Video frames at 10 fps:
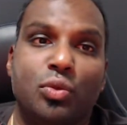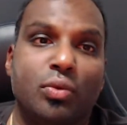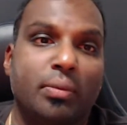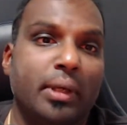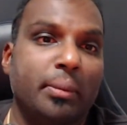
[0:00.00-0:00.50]

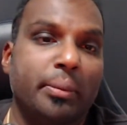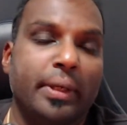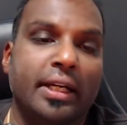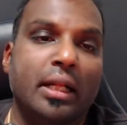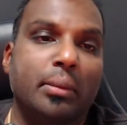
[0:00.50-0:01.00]
with people
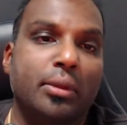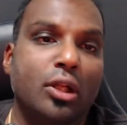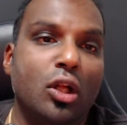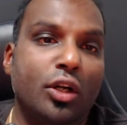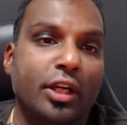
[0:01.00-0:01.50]
being able to
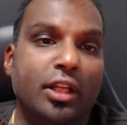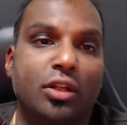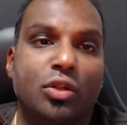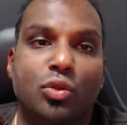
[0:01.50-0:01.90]
log in